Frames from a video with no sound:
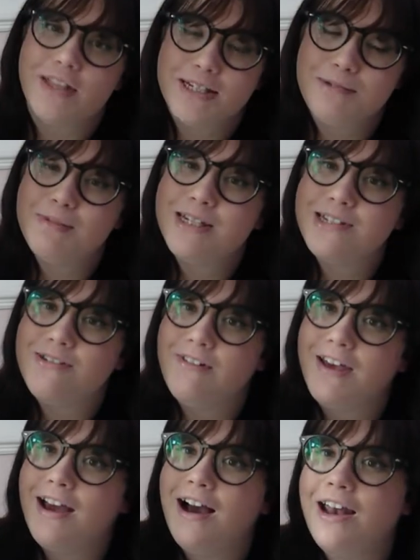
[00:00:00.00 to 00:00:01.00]
this
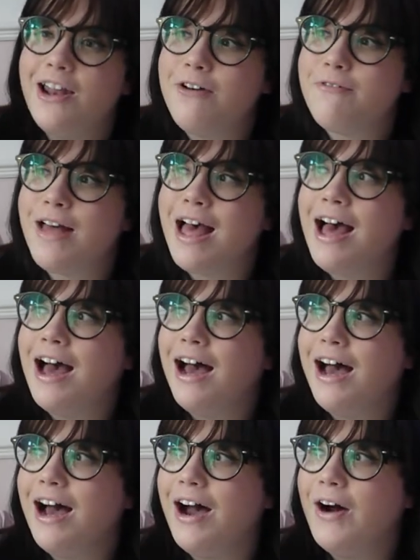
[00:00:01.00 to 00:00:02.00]
mystery. I love
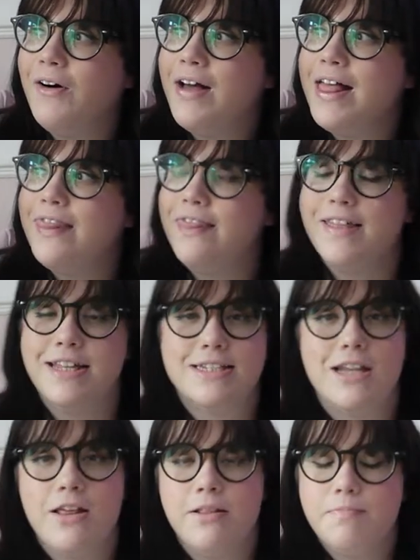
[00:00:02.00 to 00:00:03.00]
how
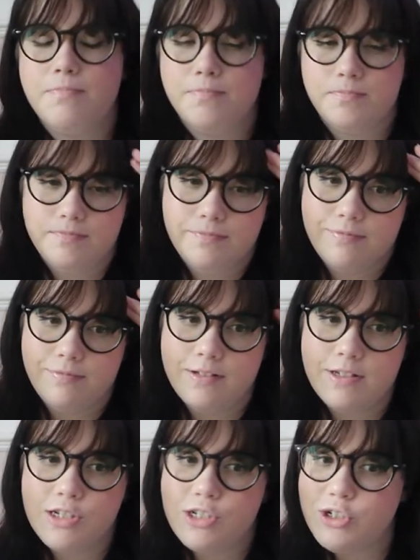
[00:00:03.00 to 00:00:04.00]
there's
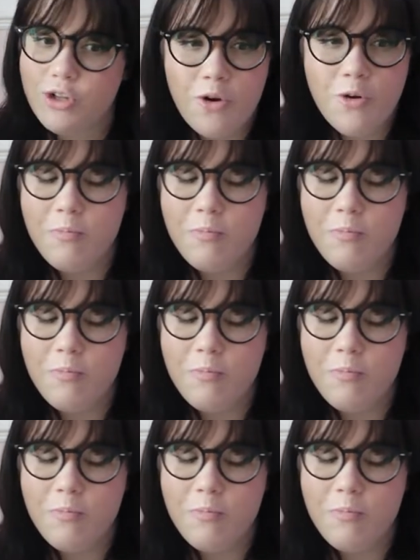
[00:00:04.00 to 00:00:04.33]
so